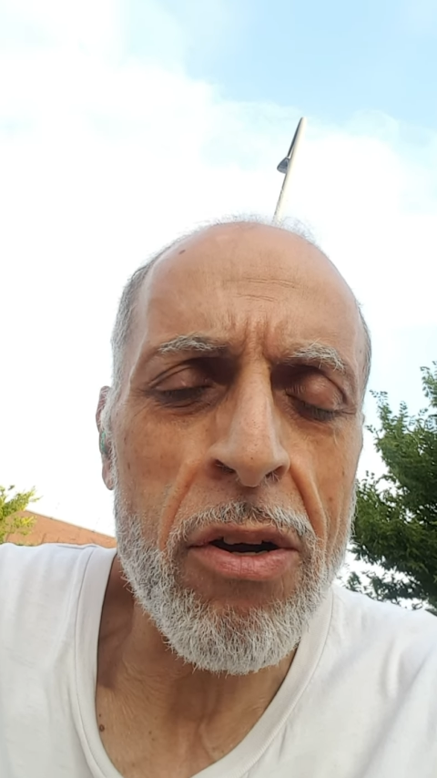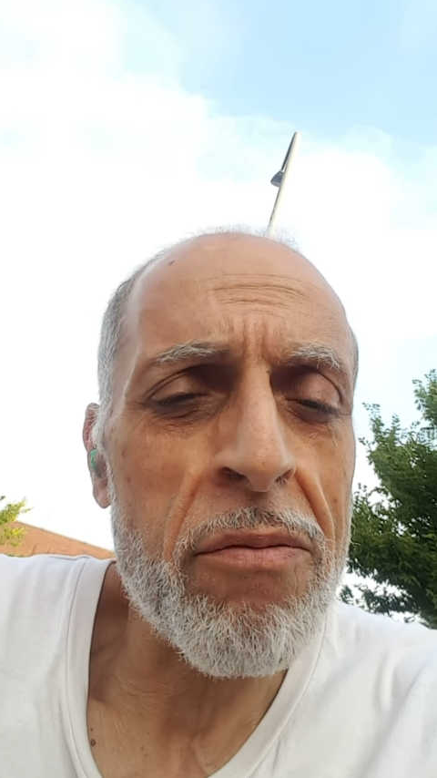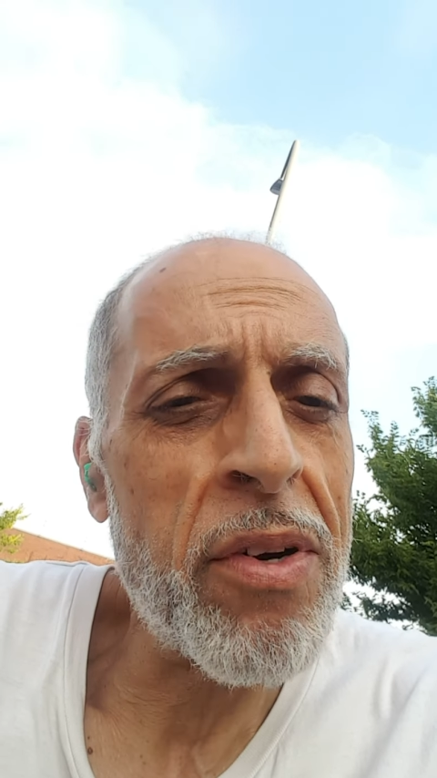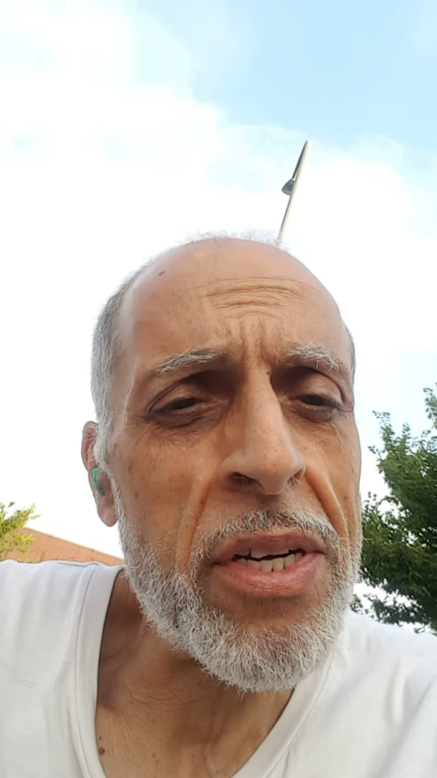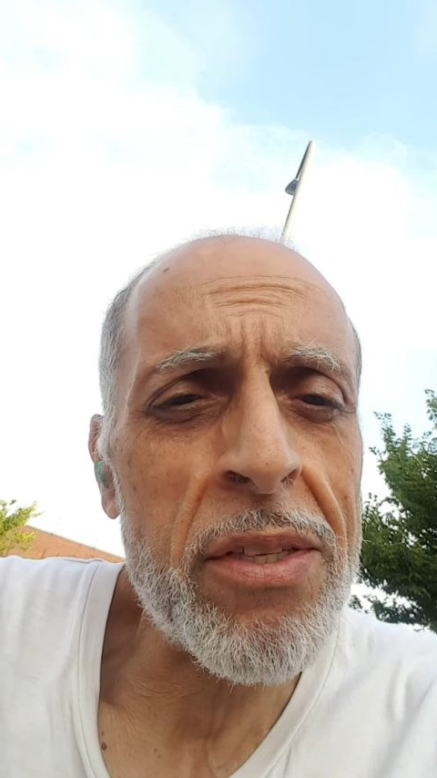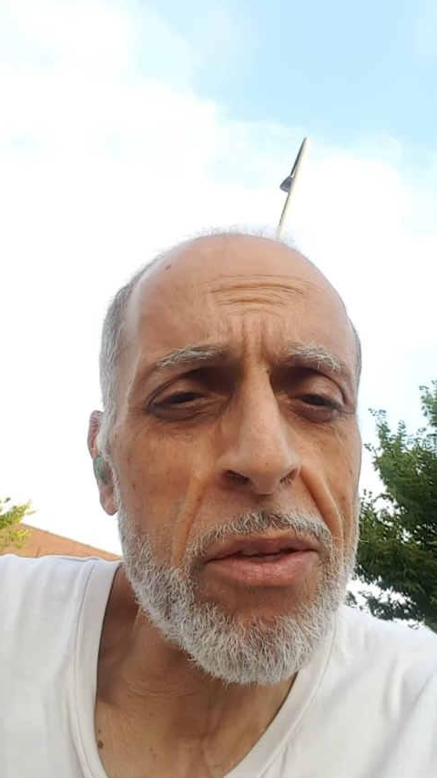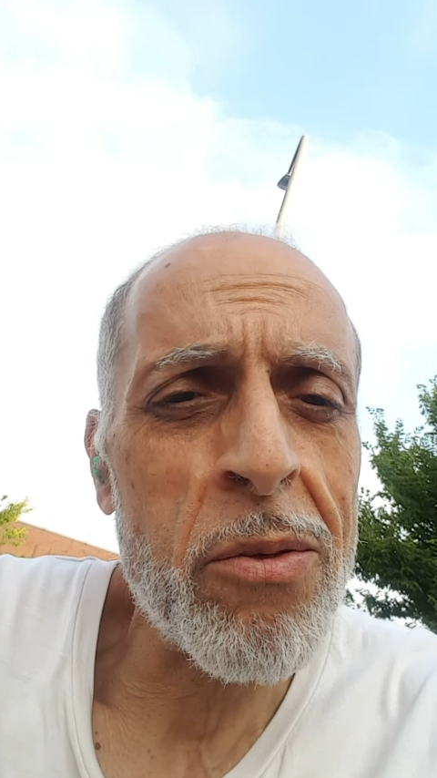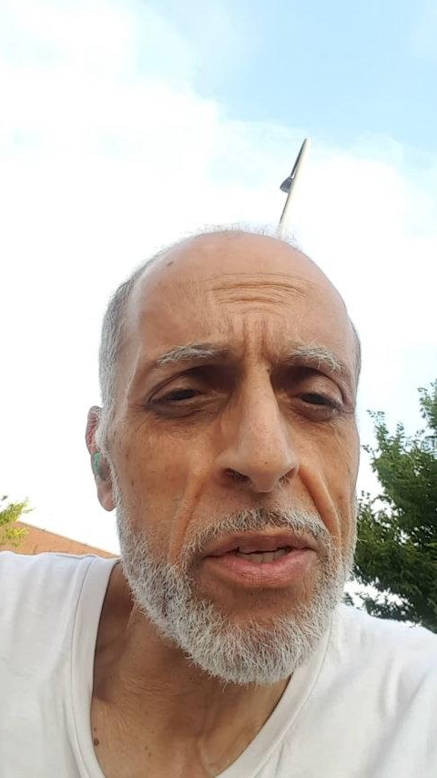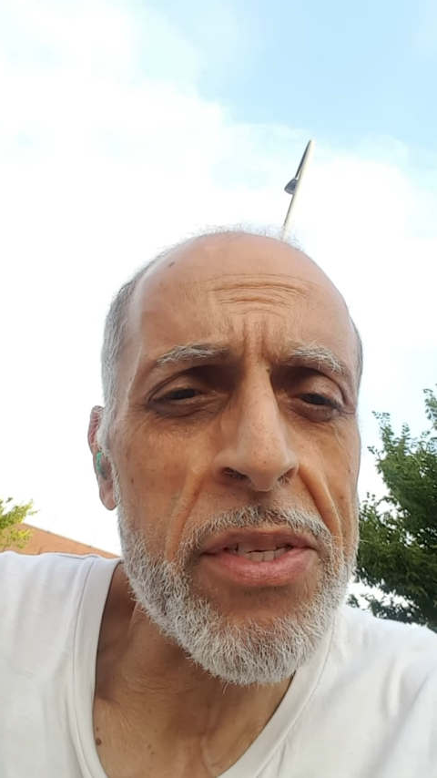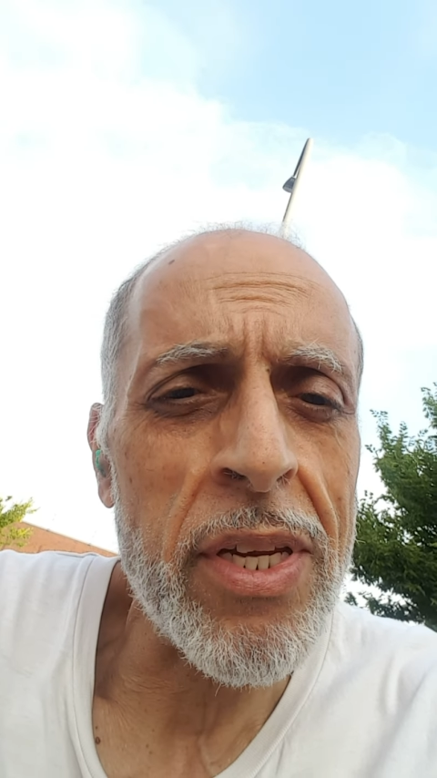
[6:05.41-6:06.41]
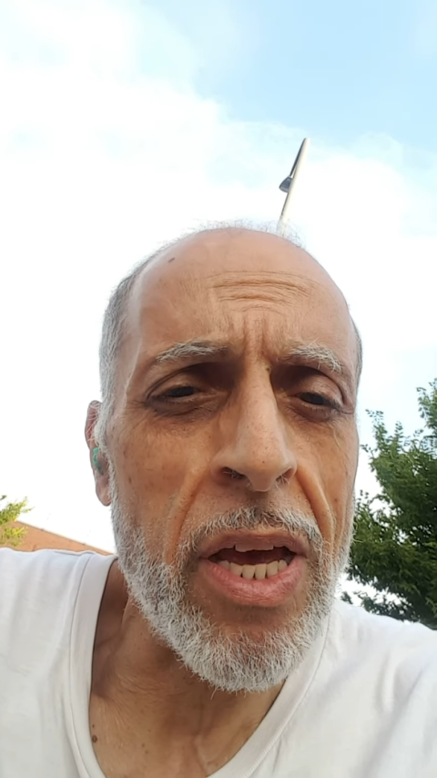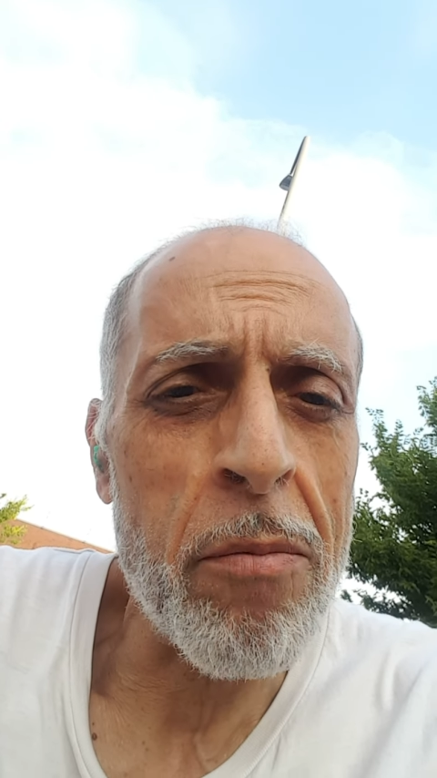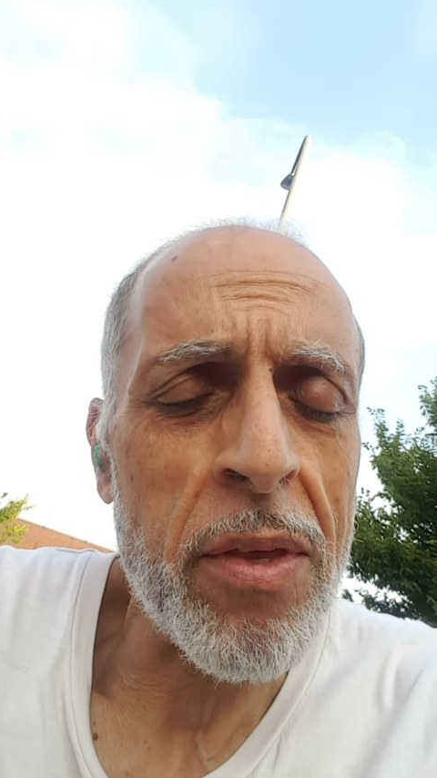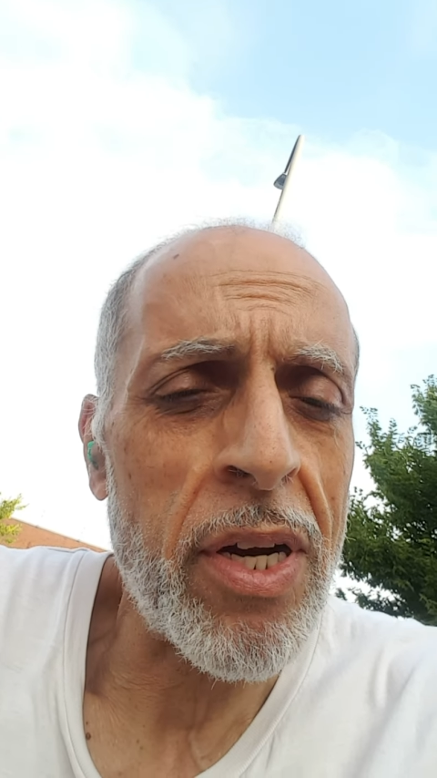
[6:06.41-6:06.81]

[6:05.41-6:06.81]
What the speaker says: converted to Islam.